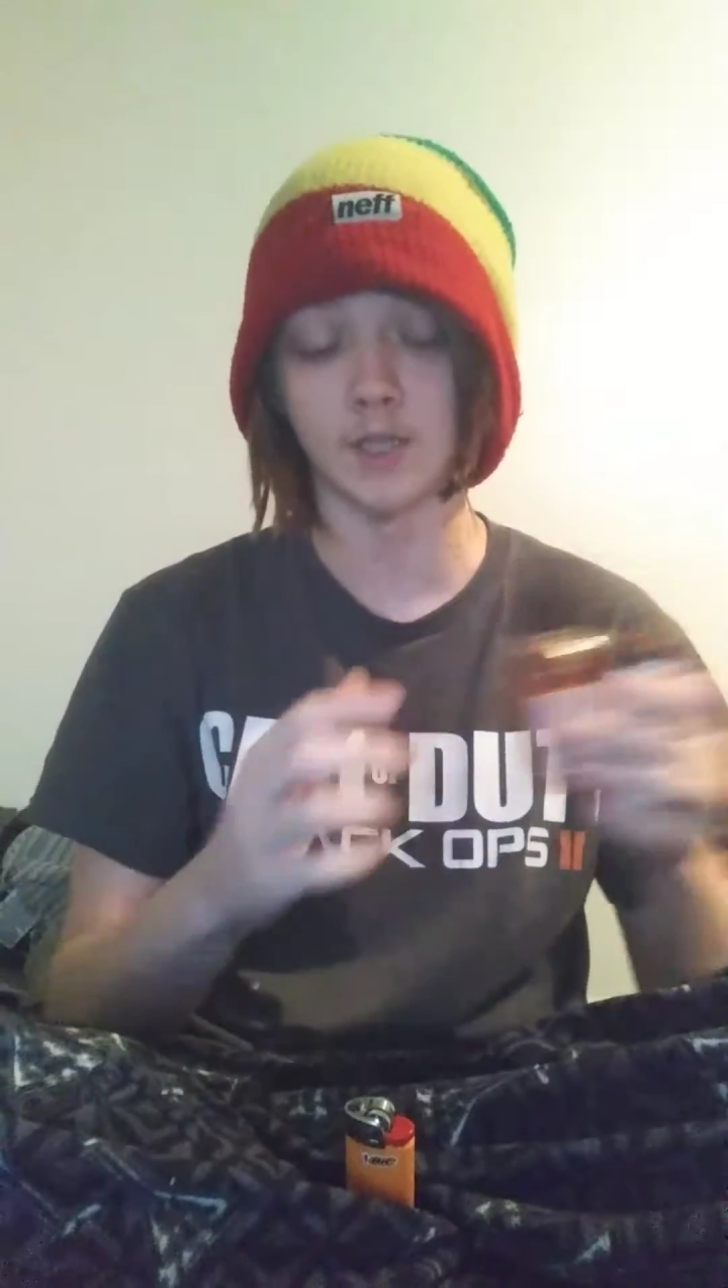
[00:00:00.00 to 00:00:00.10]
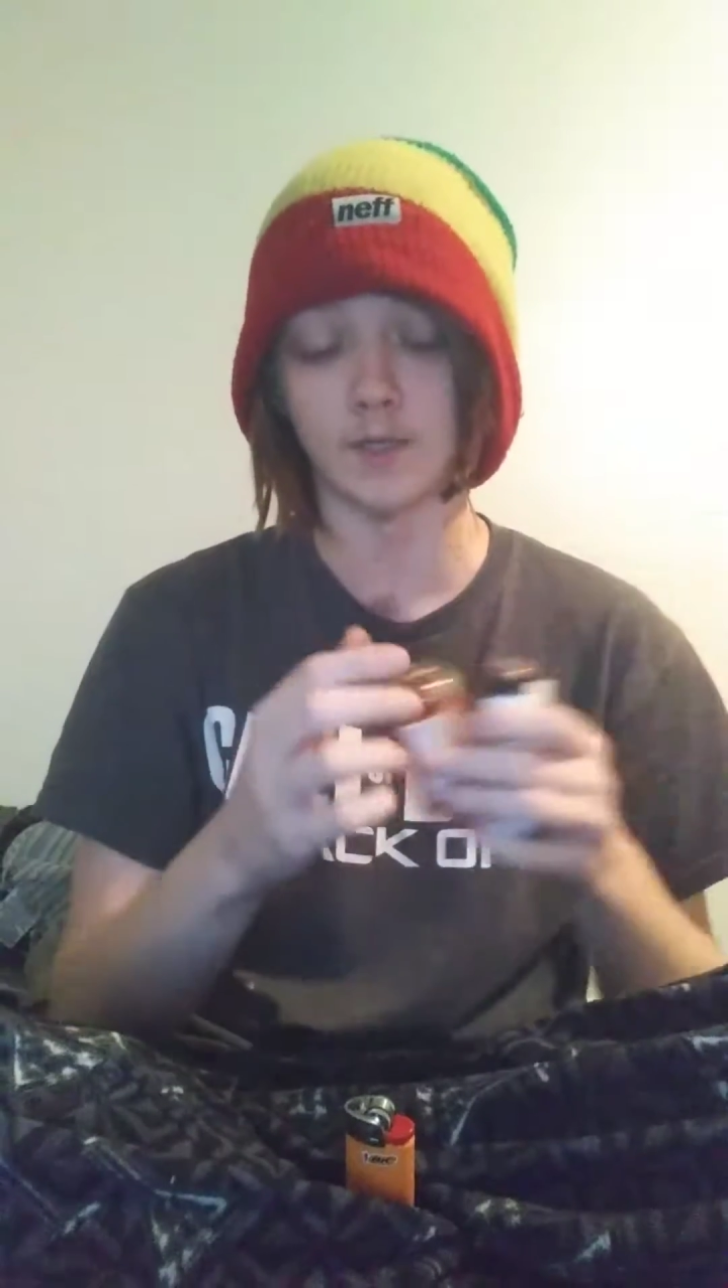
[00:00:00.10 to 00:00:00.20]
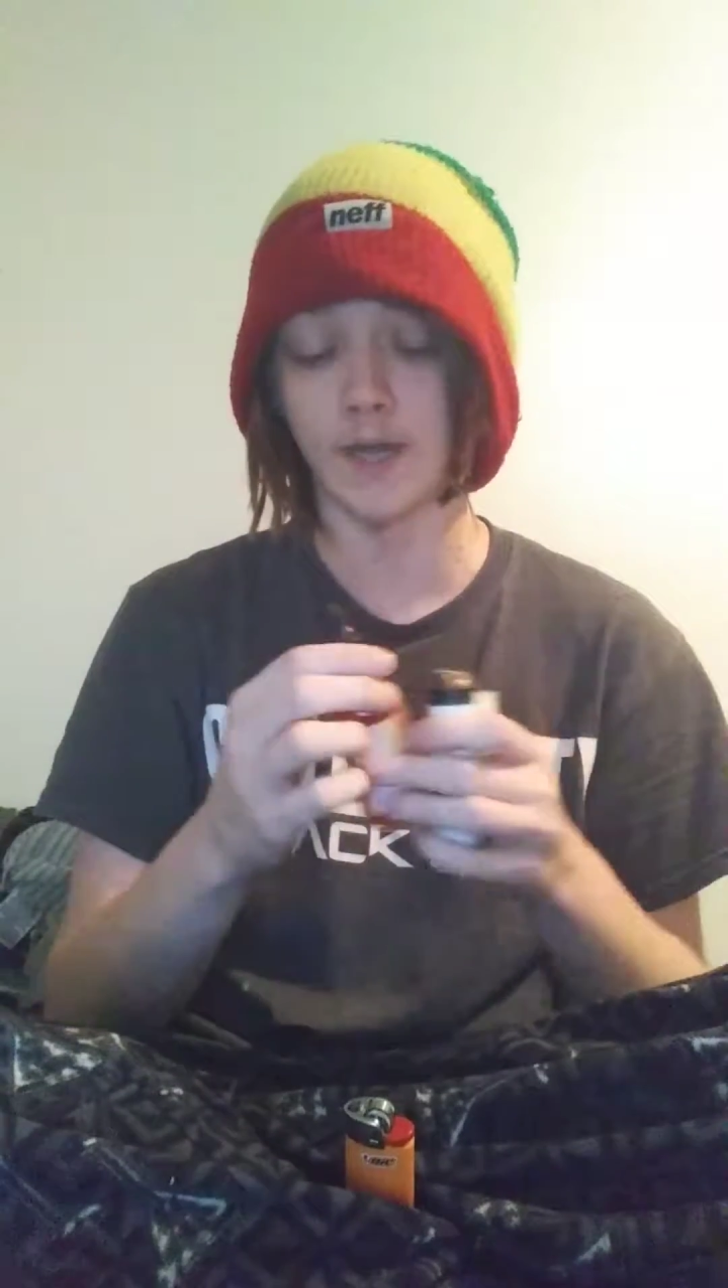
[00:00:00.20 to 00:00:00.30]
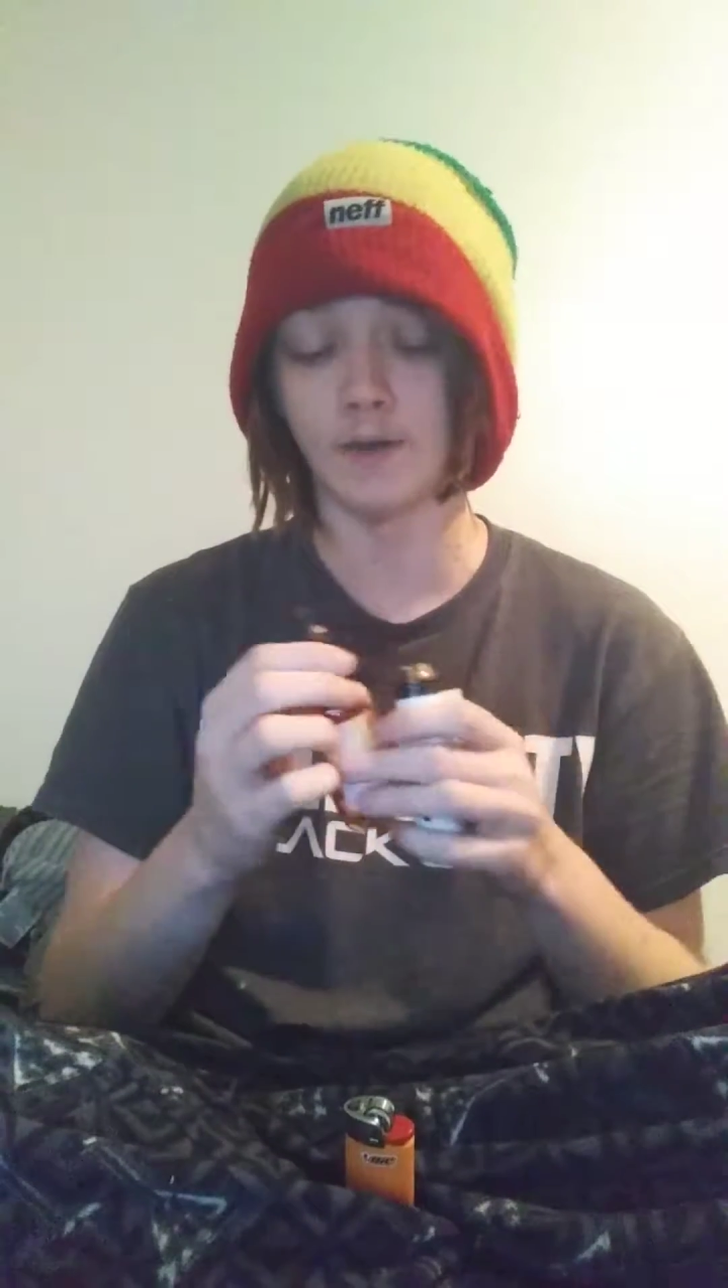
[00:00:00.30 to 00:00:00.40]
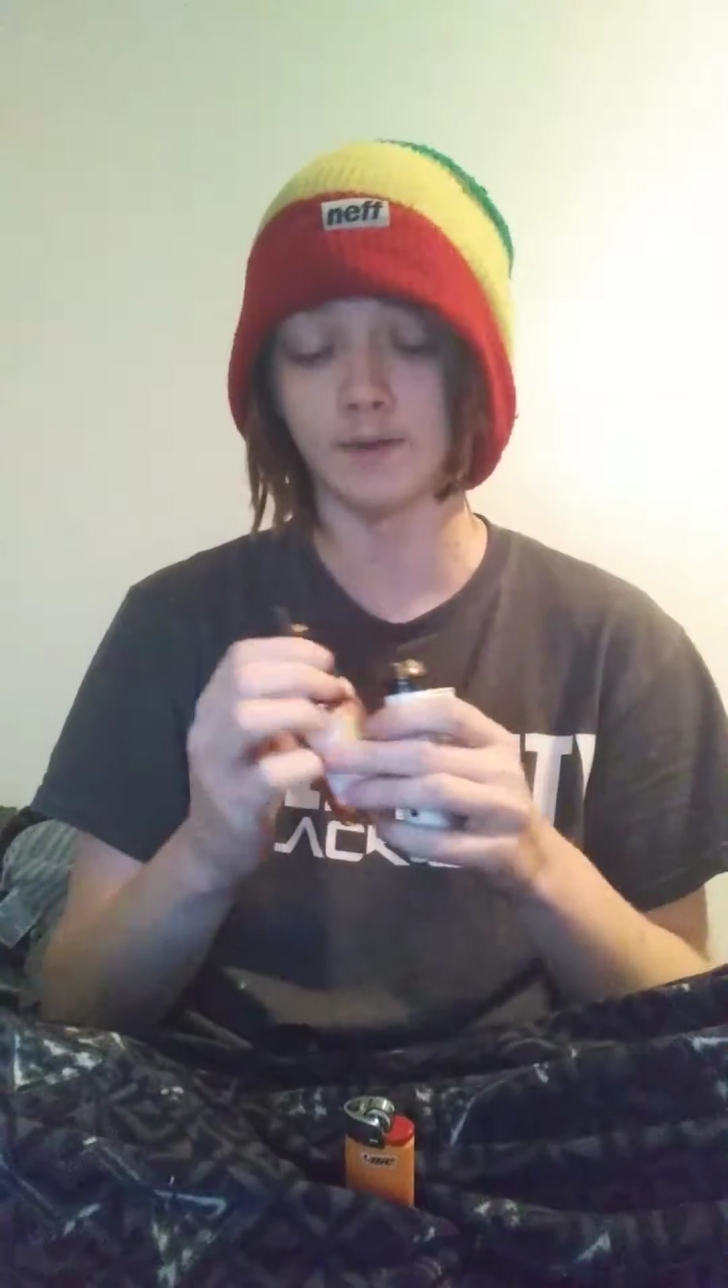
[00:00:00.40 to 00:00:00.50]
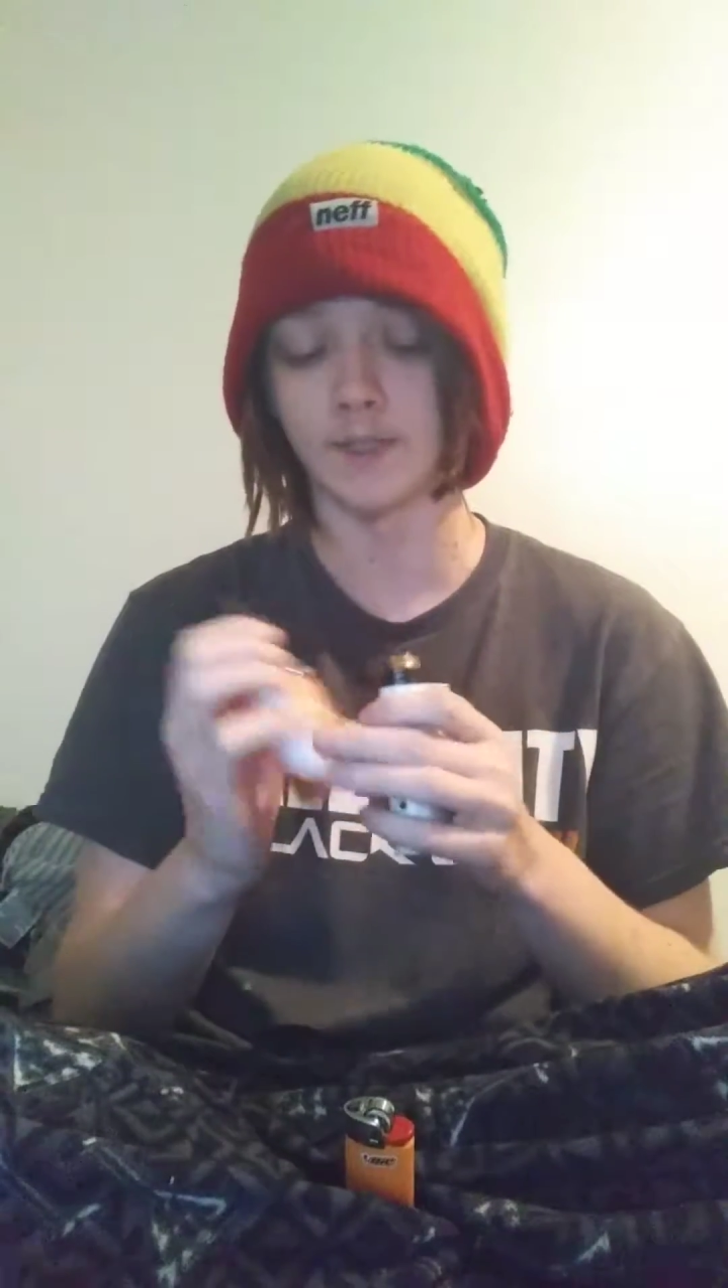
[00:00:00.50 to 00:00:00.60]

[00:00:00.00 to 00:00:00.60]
turned out